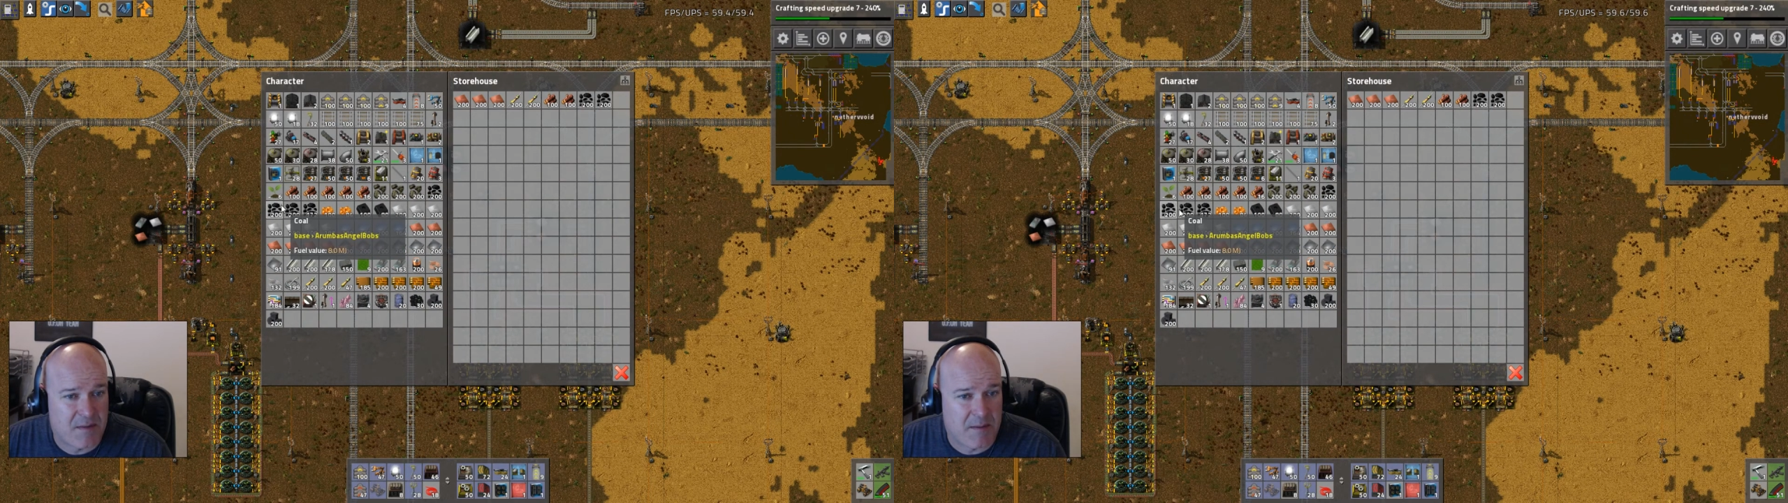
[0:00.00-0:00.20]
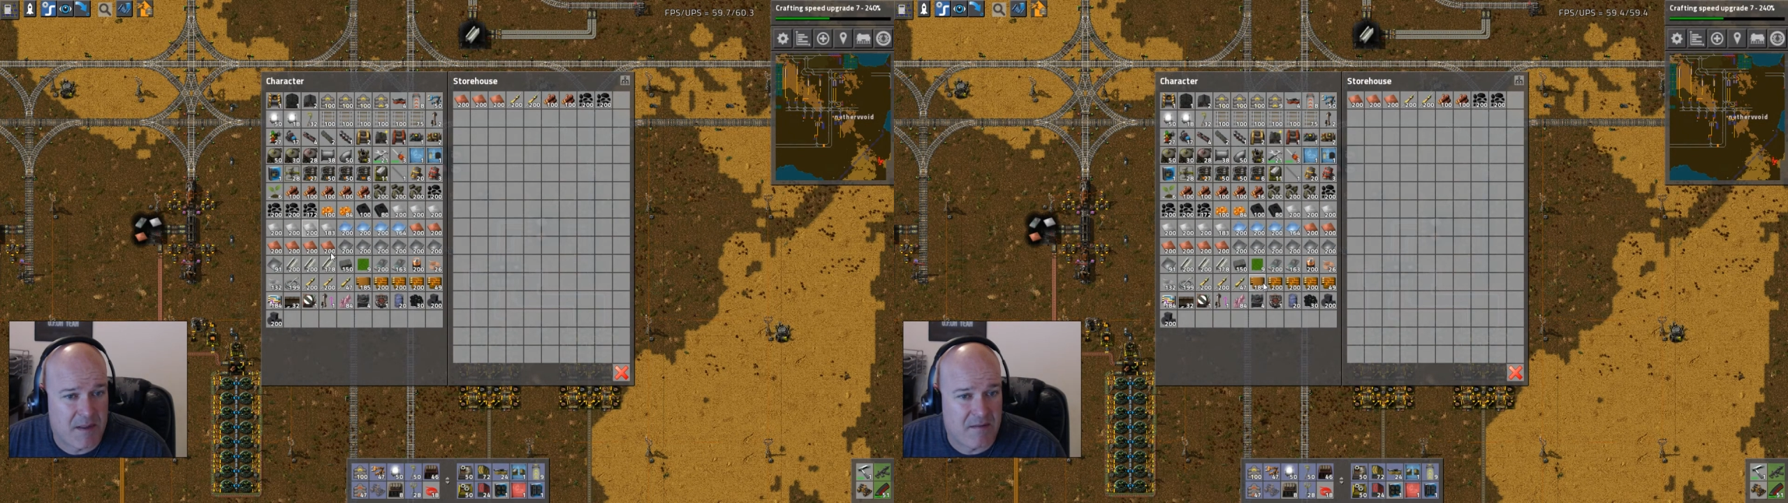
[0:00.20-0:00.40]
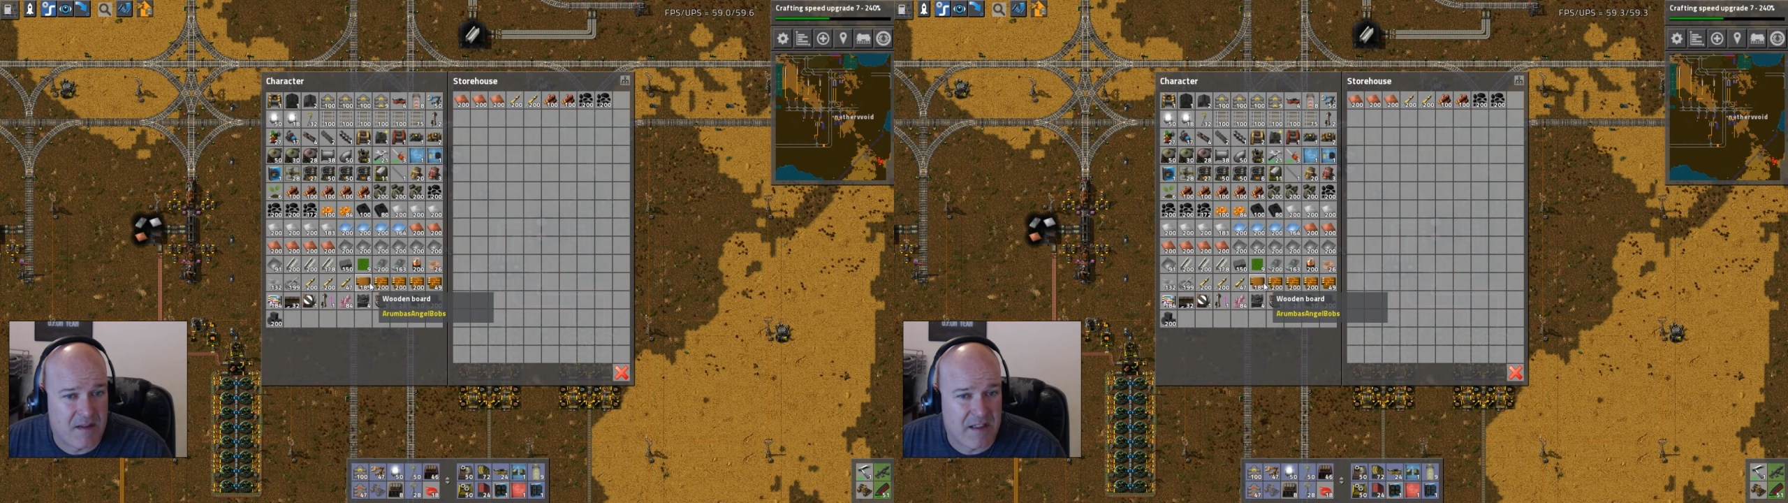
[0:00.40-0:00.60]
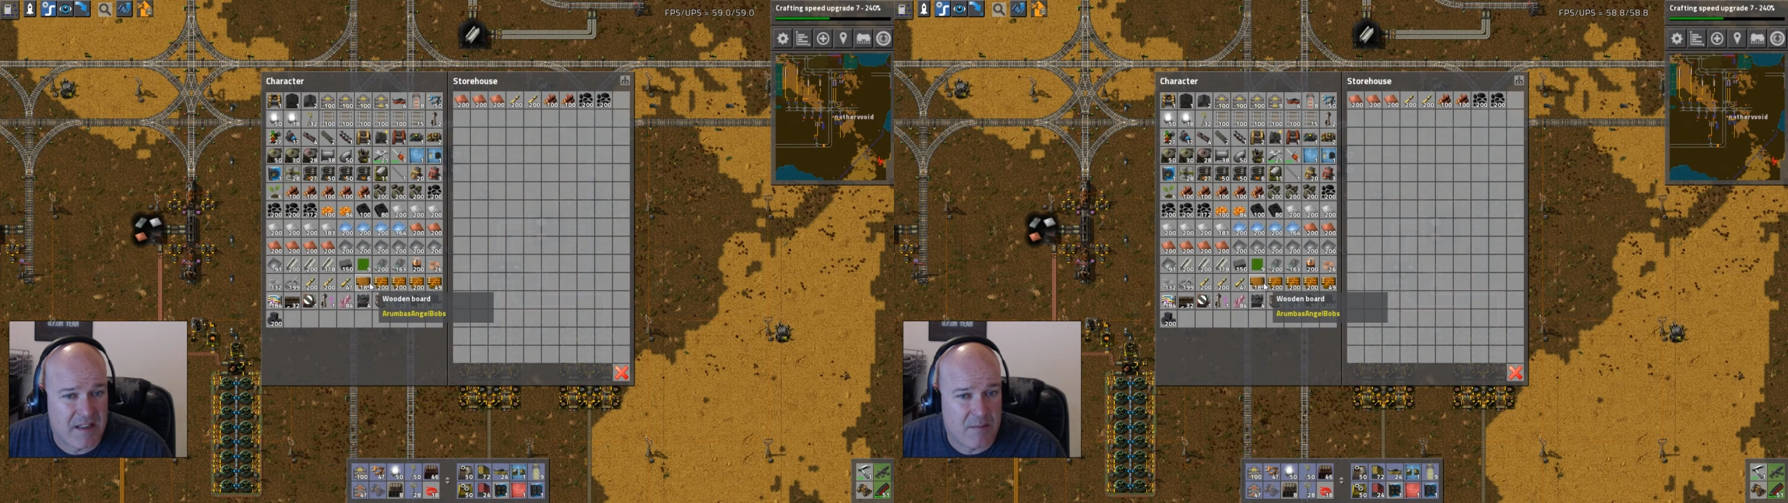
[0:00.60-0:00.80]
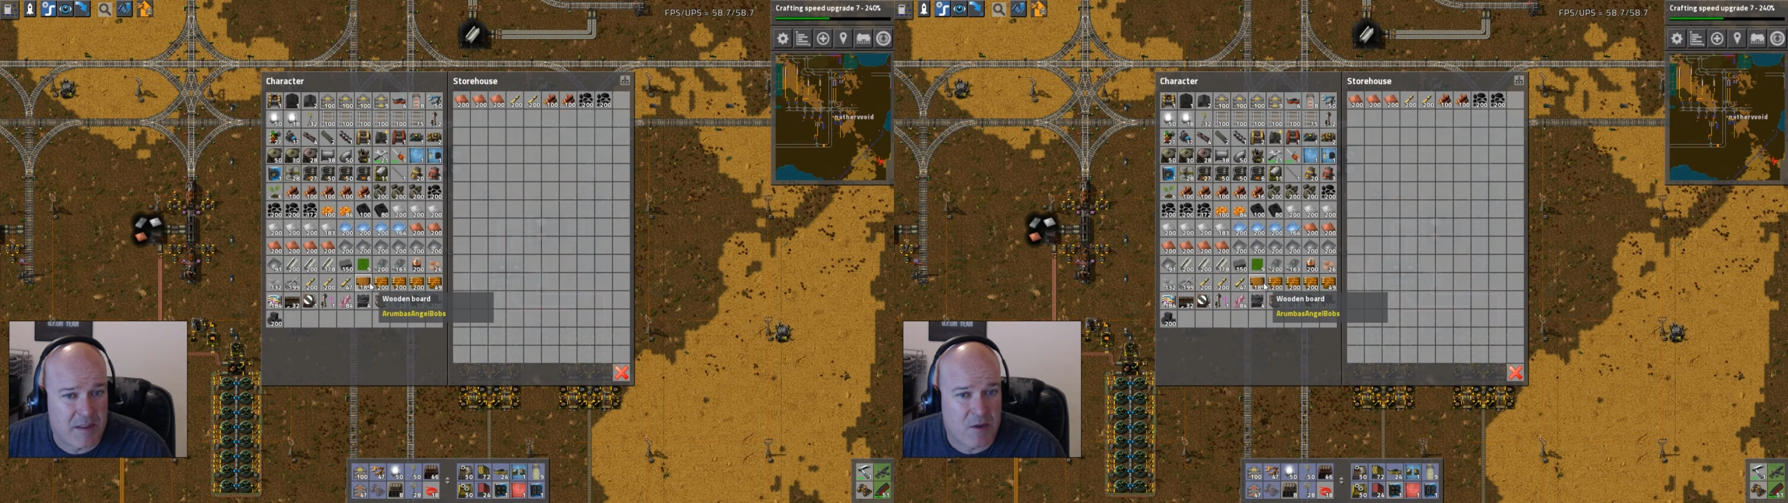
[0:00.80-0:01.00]
Maybe a
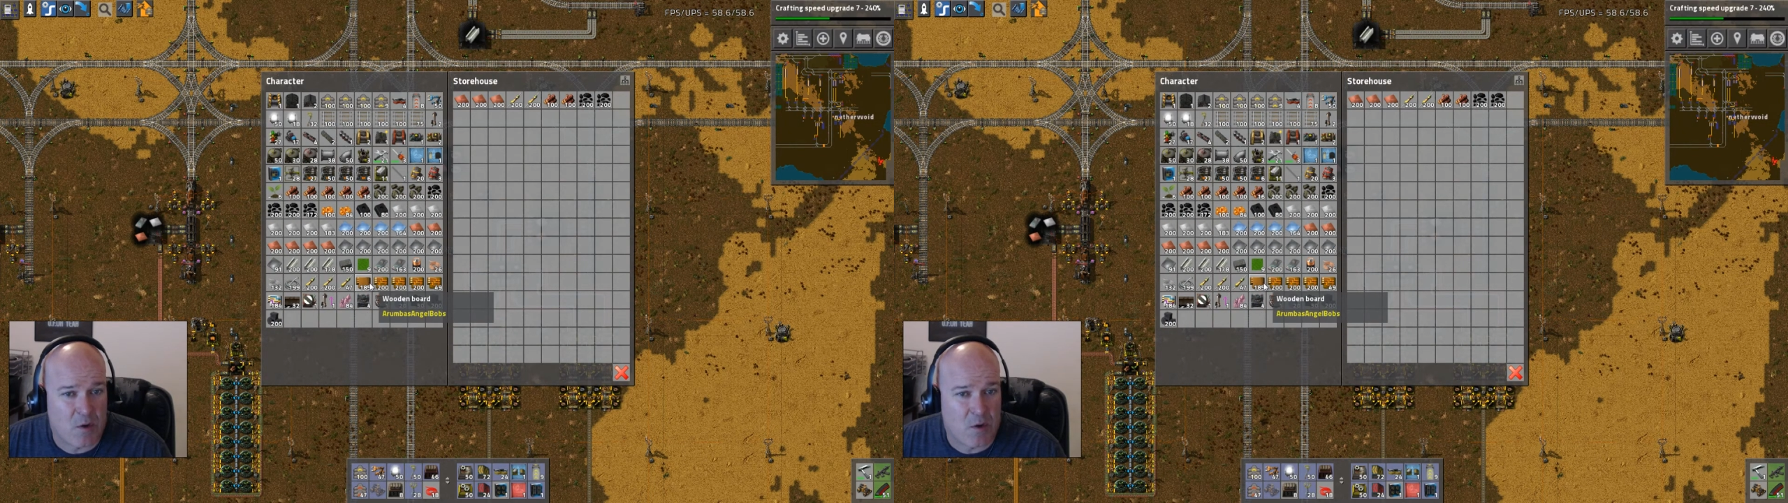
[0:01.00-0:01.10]
little bit of